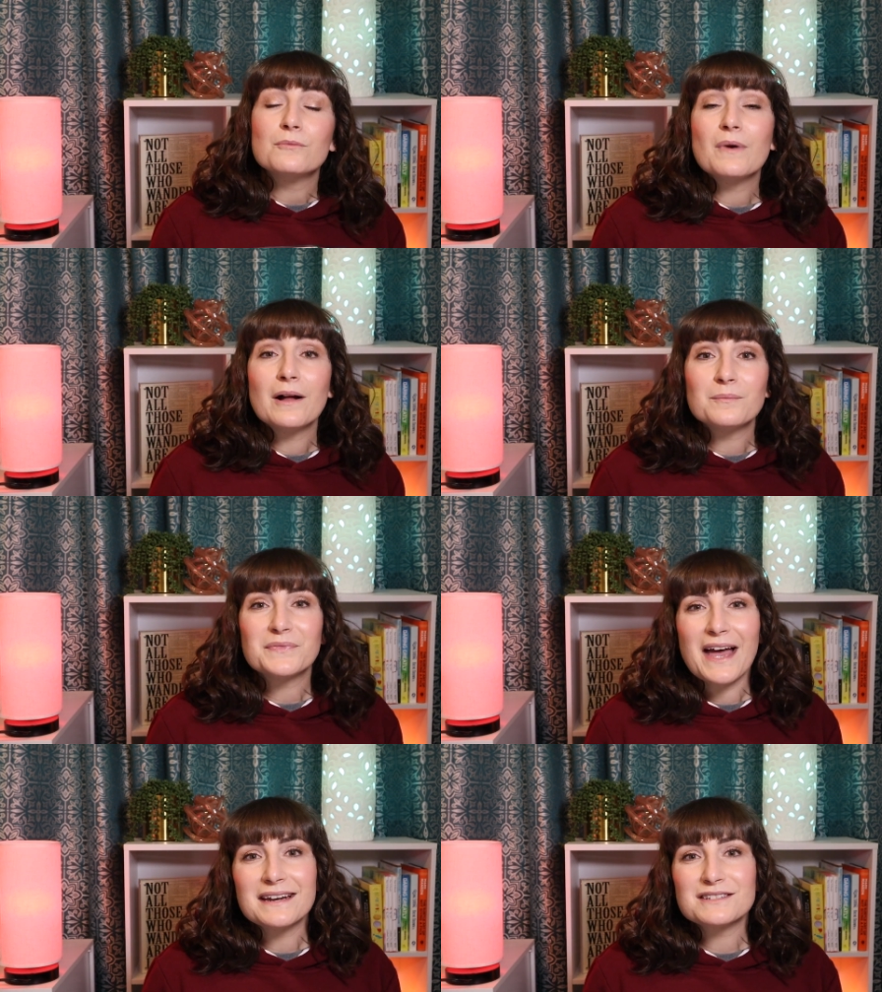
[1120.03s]
Well,
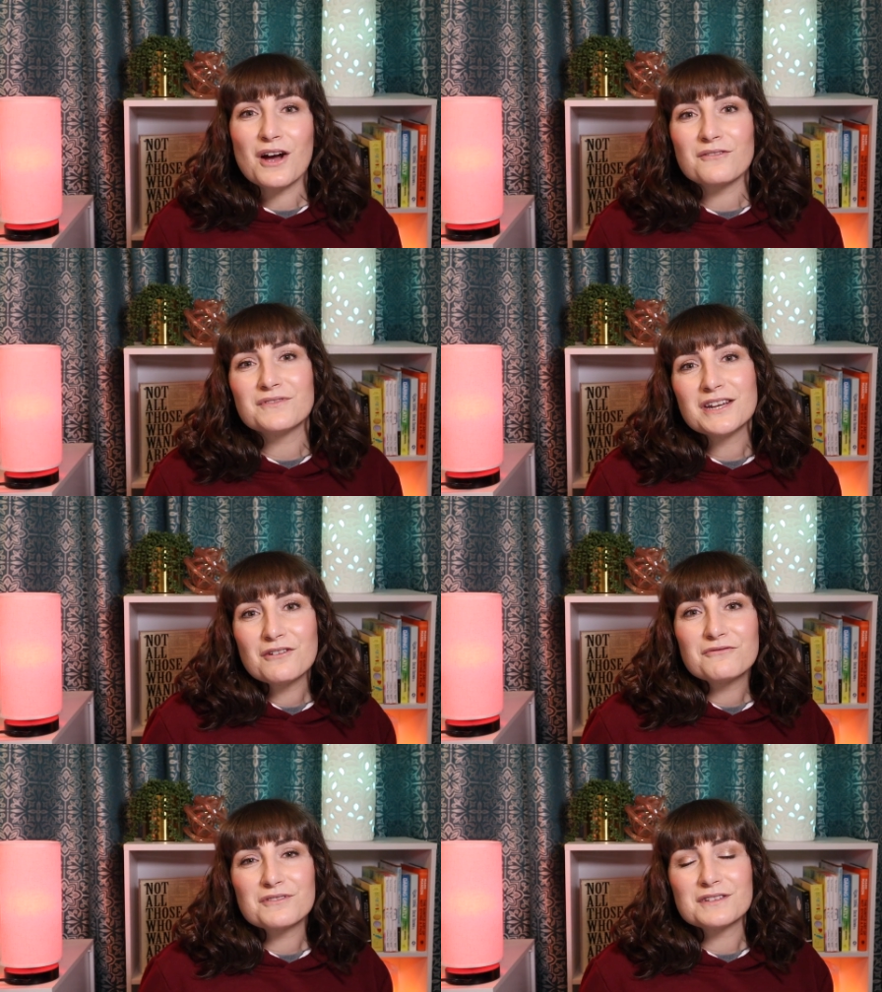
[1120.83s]
that is our
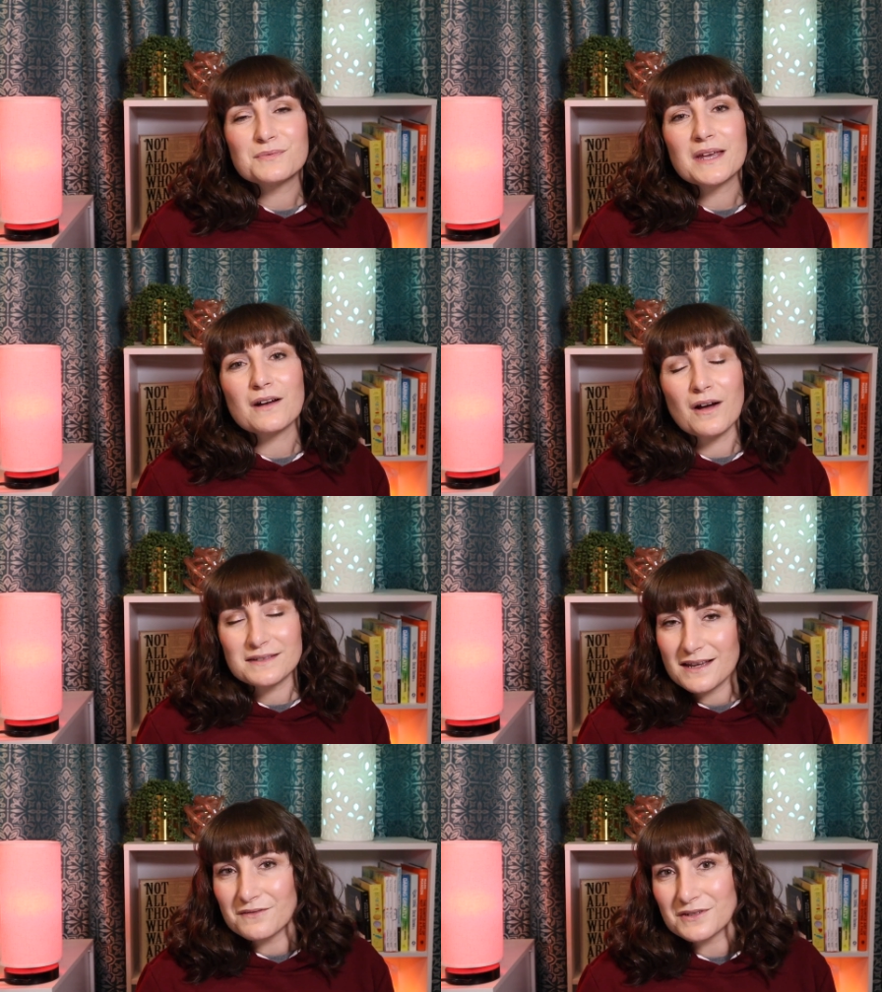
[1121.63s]
video for this week
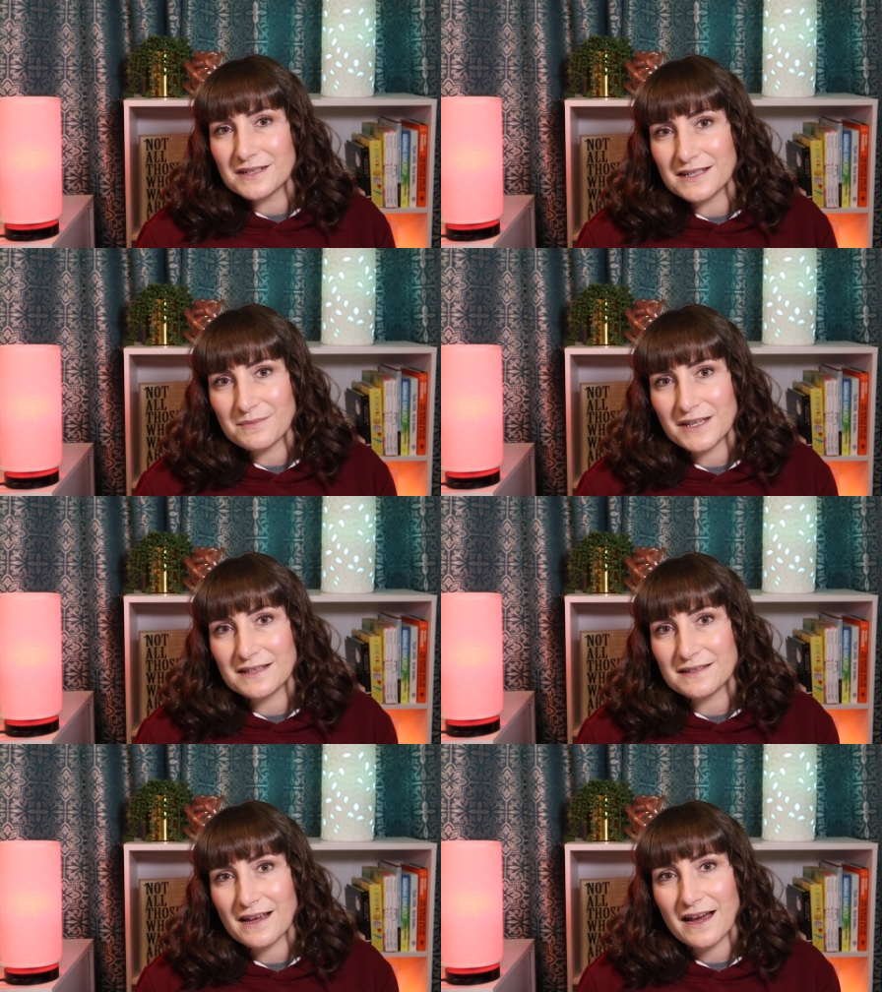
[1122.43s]
on Saviors and Demons.